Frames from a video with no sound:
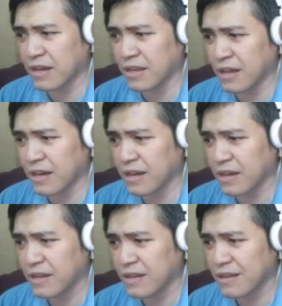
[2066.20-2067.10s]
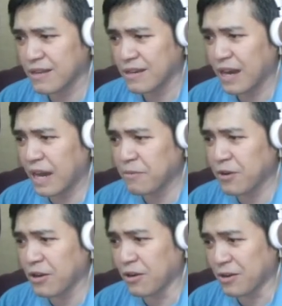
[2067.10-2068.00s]
Yeah. I'm
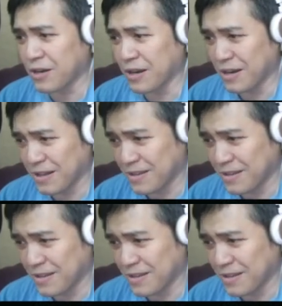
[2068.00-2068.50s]
gonna order.